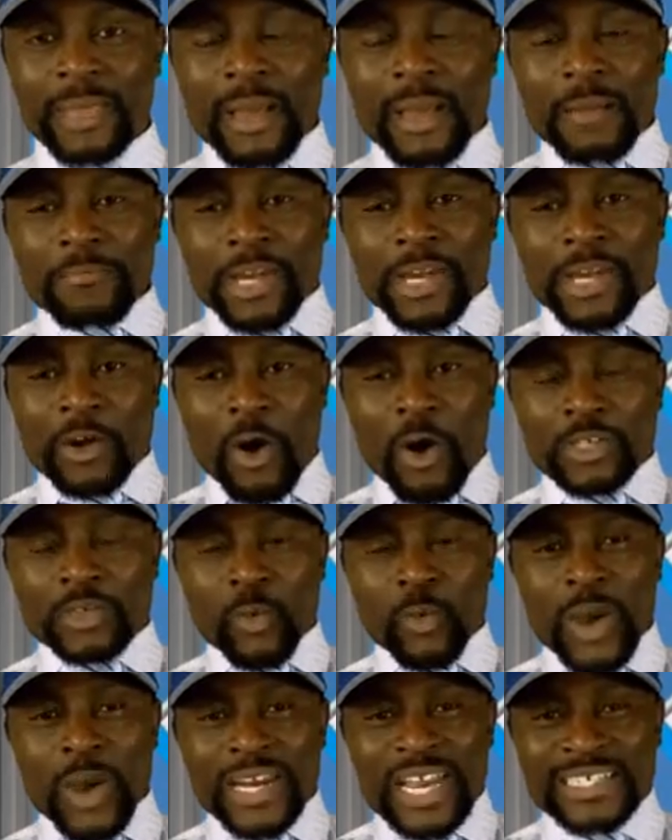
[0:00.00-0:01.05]
Because
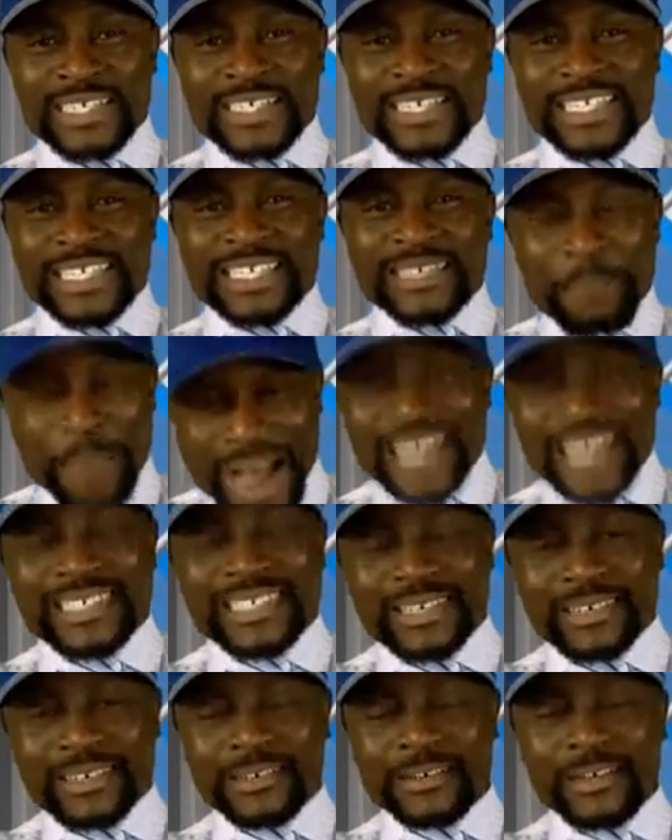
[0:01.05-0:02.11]
when he
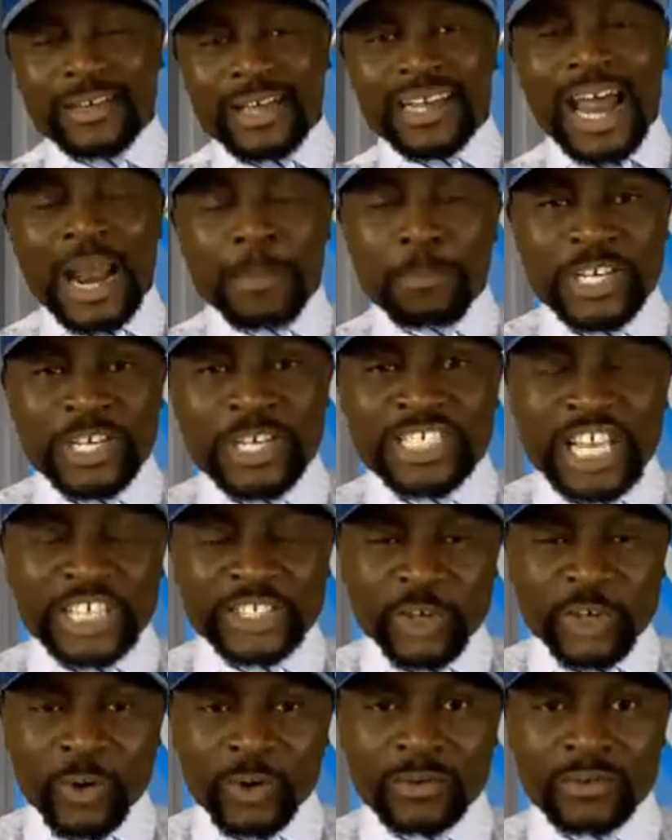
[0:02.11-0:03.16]
dismantle that police
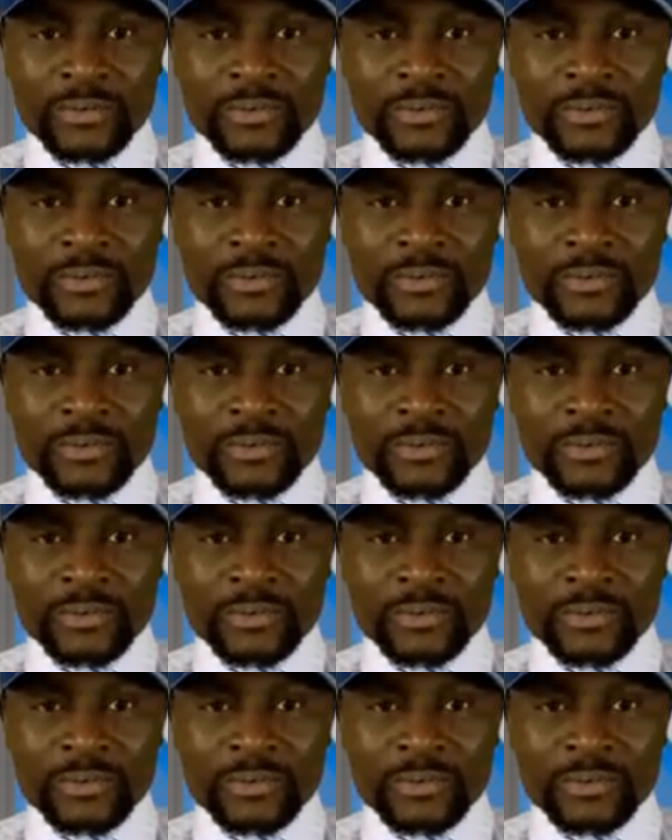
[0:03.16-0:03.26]
station,